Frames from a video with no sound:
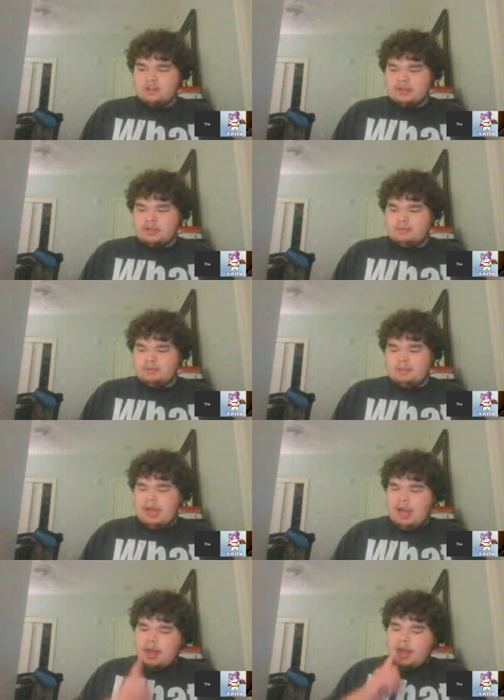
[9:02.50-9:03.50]
those ideas.
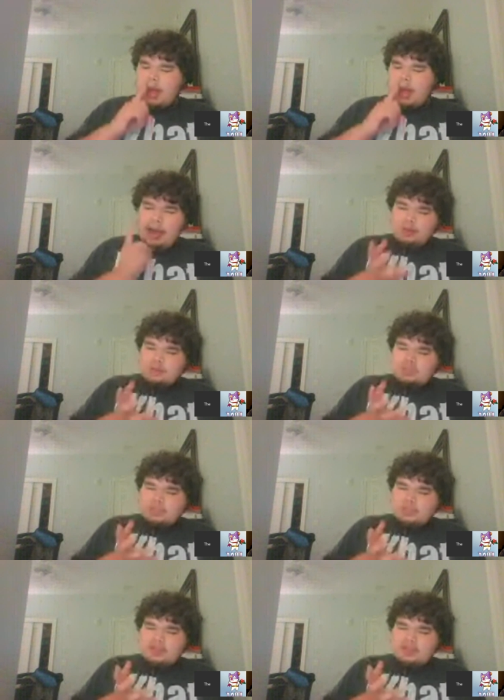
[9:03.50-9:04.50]
I
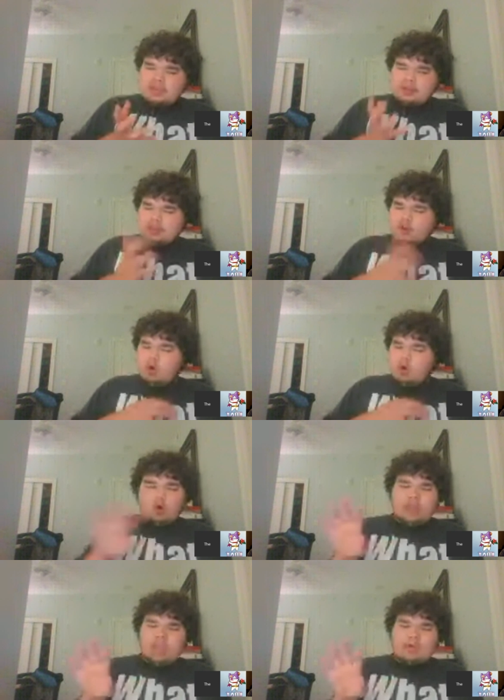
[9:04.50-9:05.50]
personally think that the
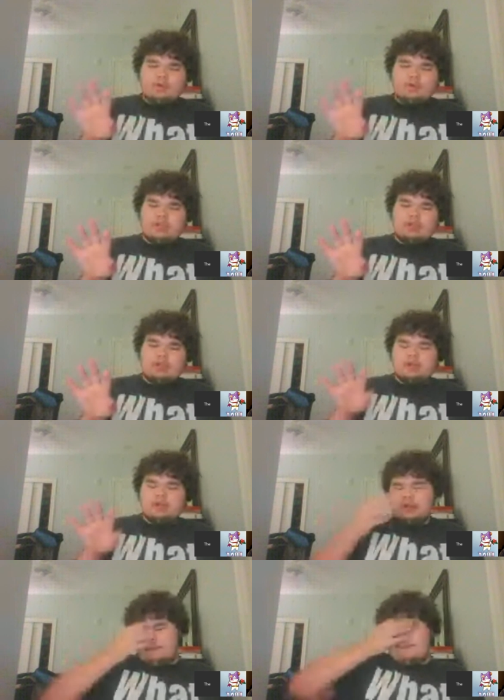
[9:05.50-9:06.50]
whole game should be.
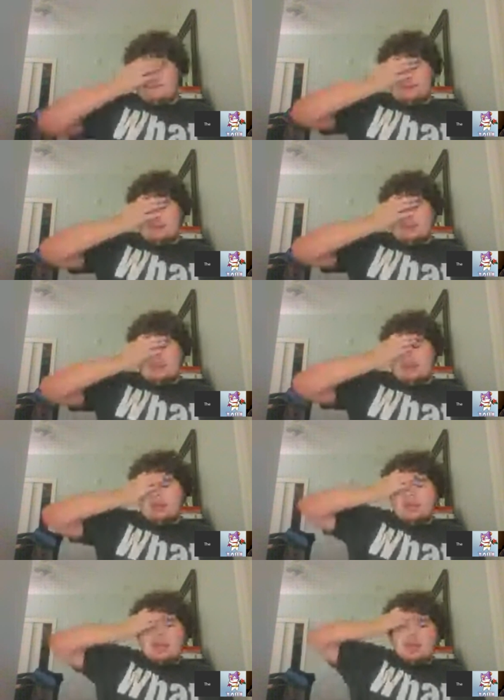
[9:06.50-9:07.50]

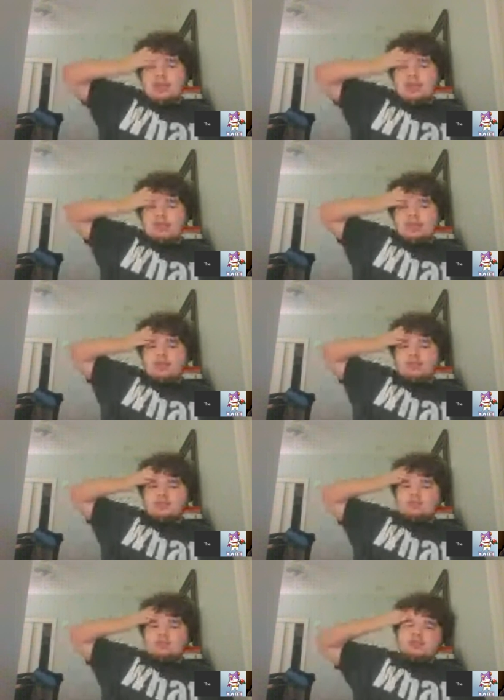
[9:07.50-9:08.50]
It
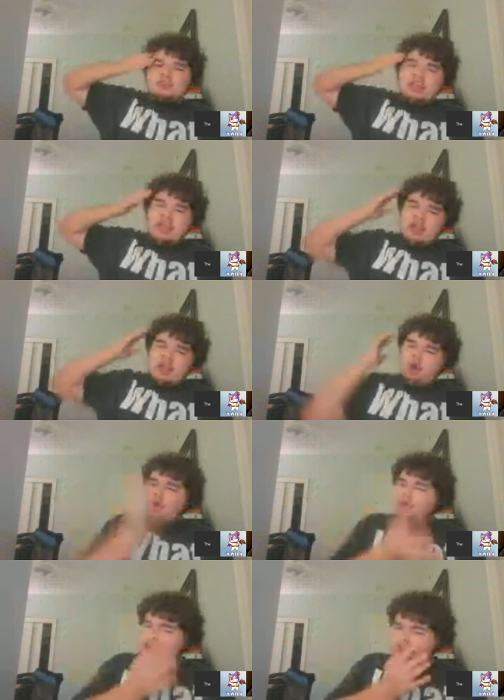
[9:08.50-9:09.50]
either should stay
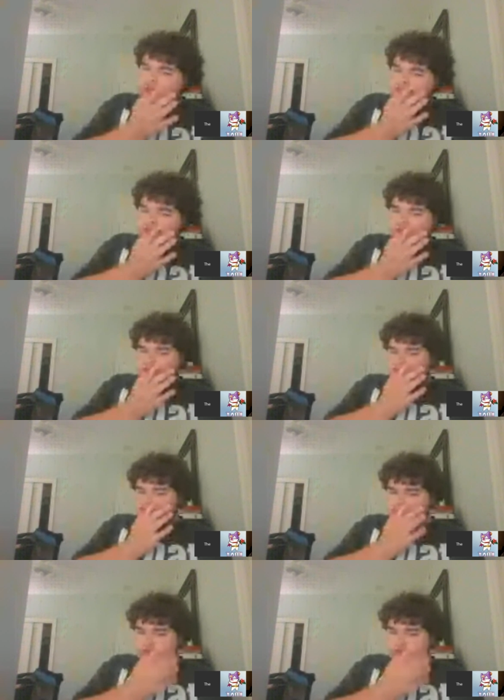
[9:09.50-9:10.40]
all the way in the